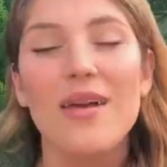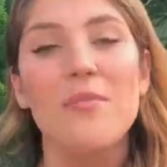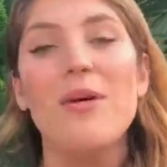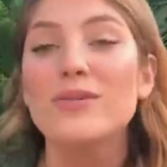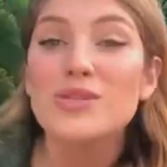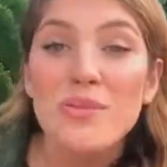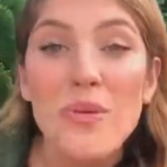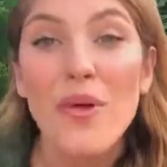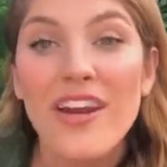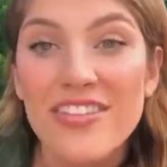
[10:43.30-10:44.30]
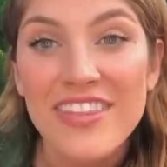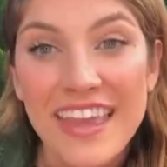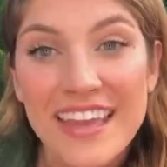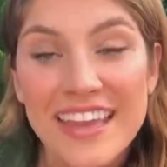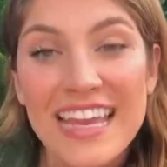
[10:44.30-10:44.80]
Most important
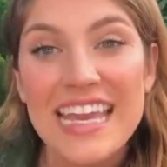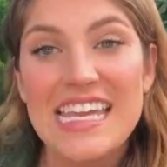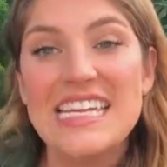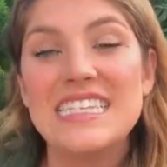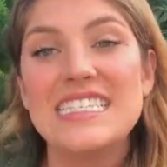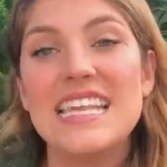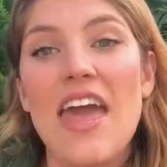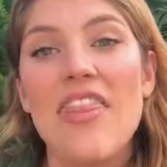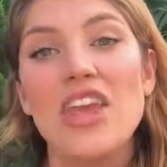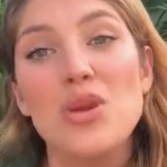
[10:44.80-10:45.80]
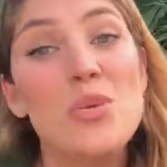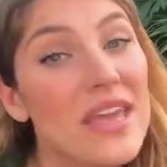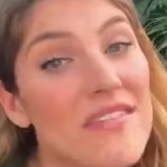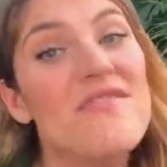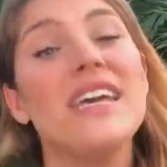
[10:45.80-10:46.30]
thing is that you
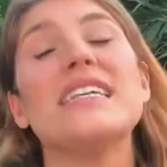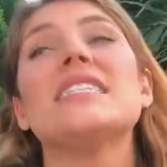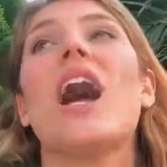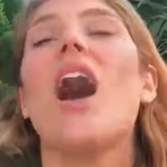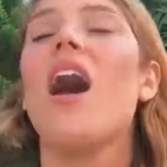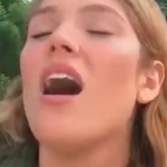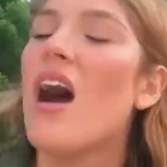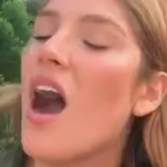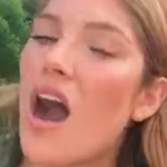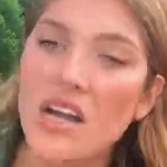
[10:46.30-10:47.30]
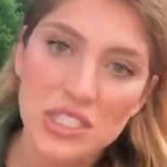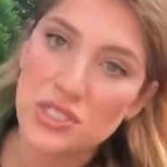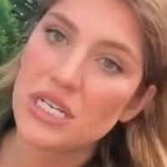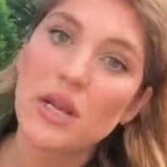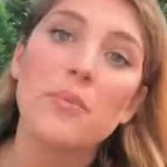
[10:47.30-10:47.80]
give this
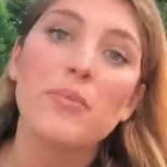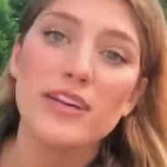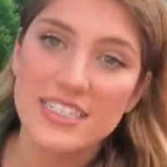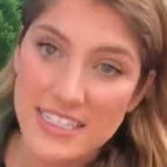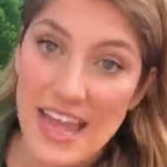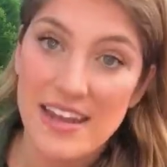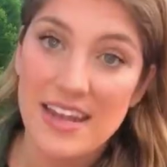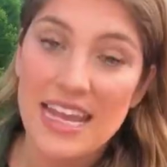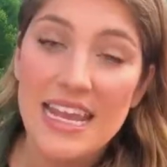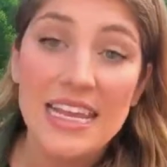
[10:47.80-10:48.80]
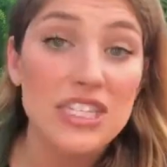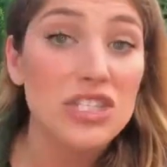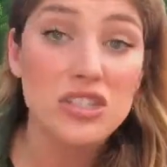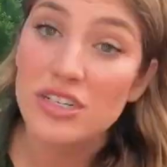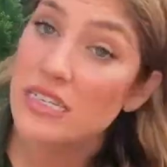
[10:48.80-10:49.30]
100%. It's
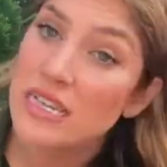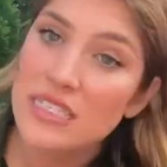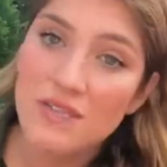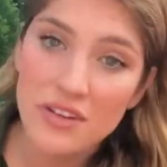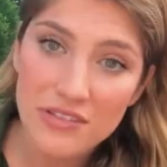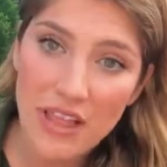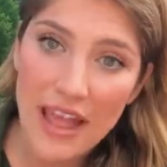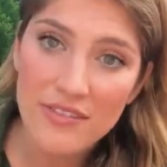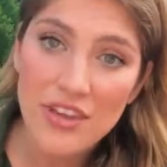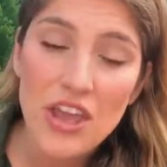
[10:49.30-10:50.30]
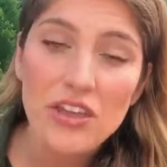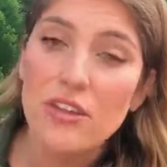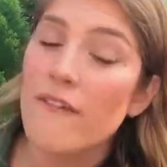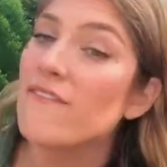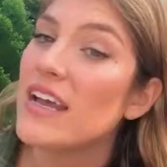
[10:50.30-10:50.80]
30 days of your life.
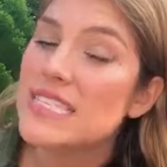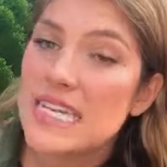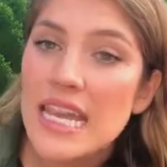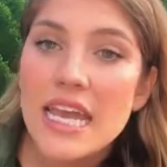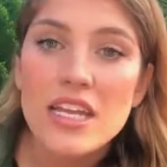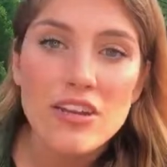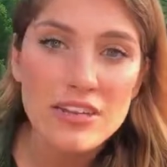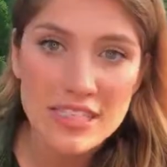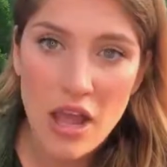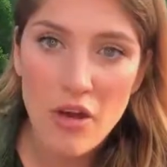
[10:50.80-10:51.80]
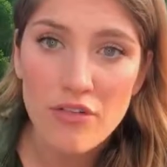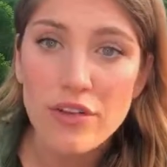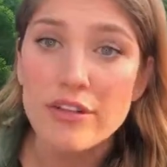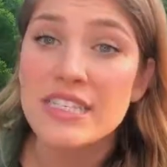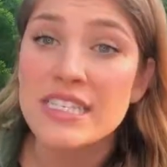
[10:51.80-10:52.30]
You're investing it in yourself.
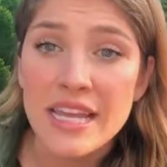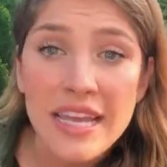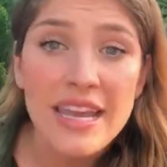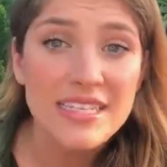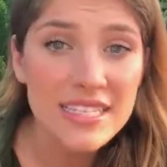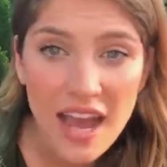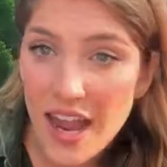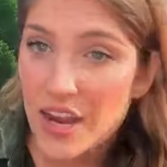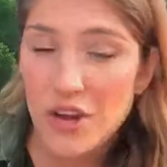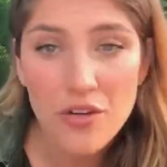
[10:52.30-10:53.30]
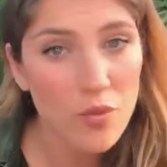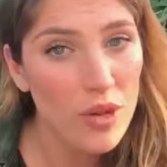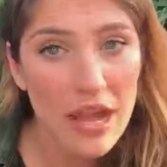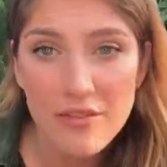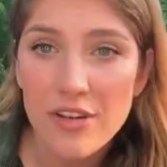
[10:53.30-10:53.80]
You're sick and tired of
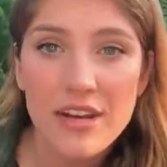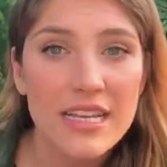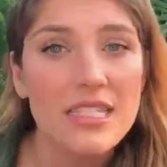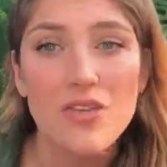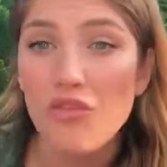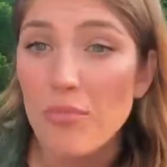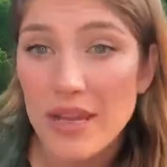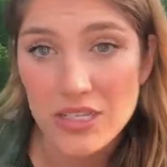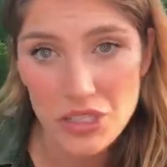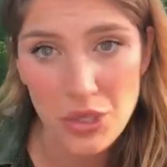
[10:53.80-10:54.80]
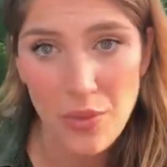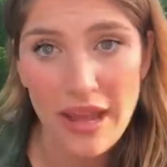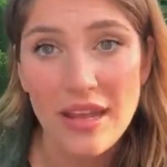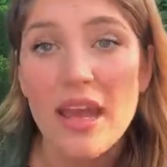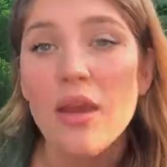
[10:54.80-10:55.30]
whatever it is that you've been
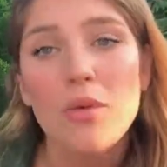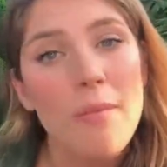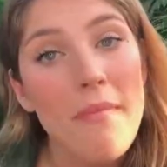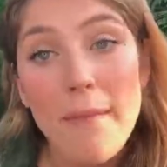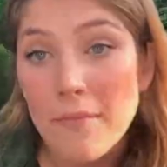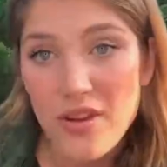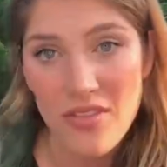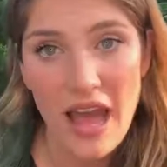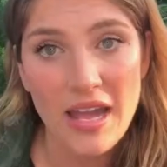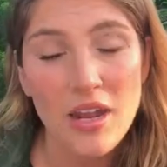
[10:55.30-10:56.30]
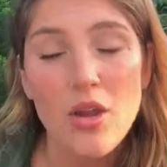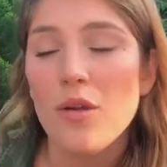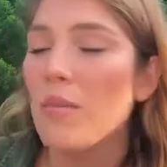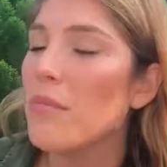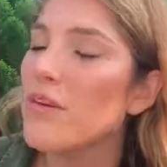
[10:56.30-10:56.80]
doing. Remember that.
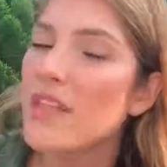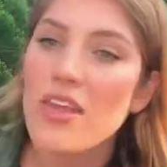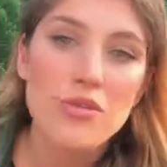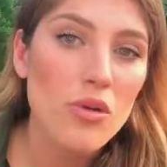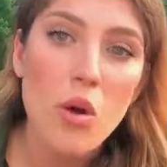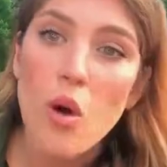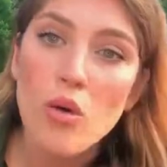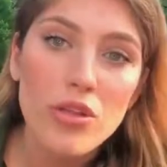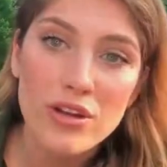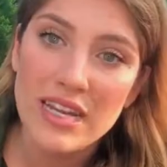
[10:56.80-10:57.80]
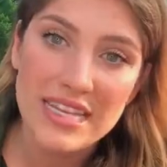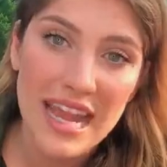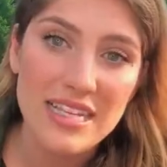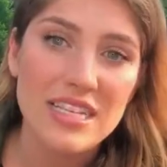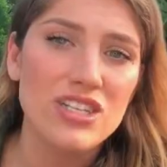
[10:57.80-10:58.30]
Remember that through the whole 30
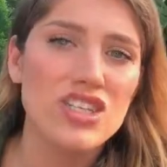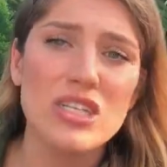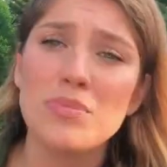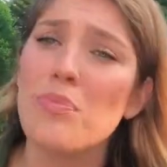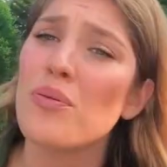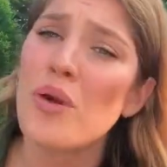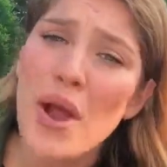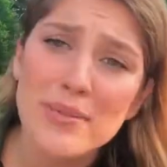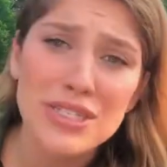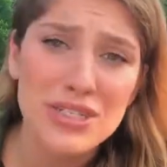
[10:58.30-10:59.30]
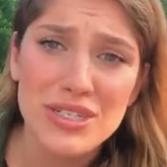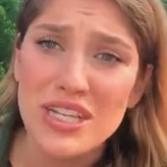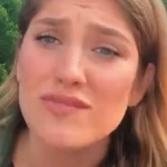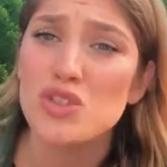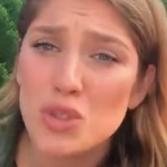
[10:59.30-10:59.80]
days, and just promise
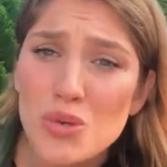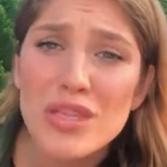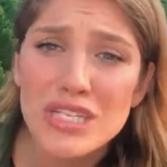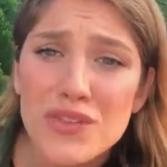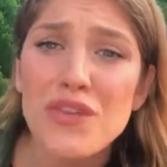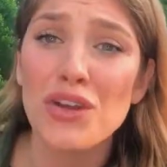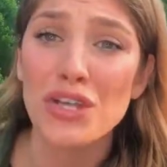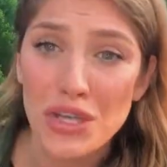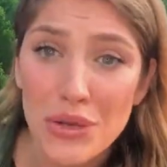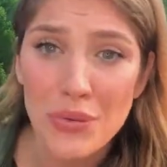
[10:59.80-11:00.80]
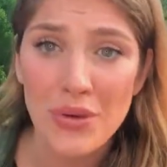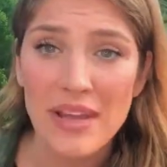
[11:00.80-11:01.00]
yourself, do this for you.